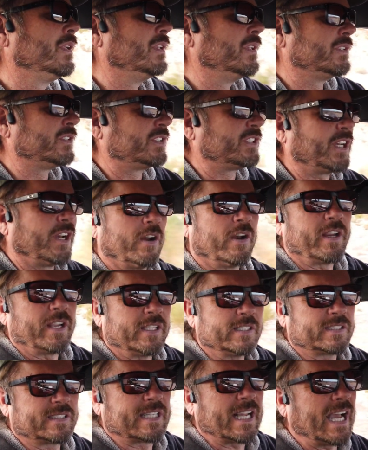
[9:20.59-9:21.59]
Steering
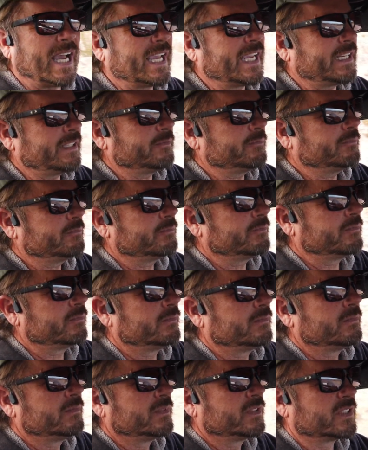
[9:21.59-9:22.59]
is tight,
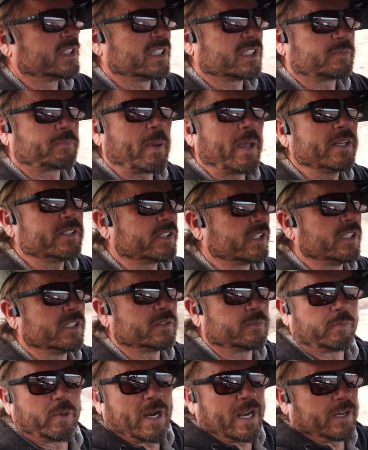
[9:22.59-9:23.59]
suspension is
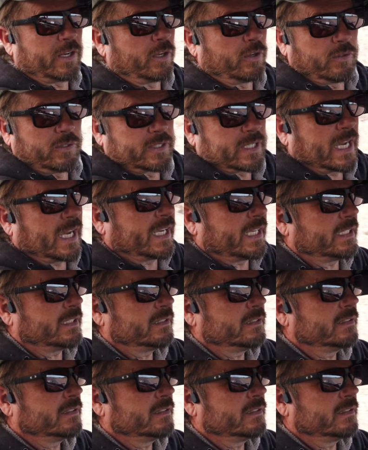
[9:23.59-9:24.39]
brand new tight.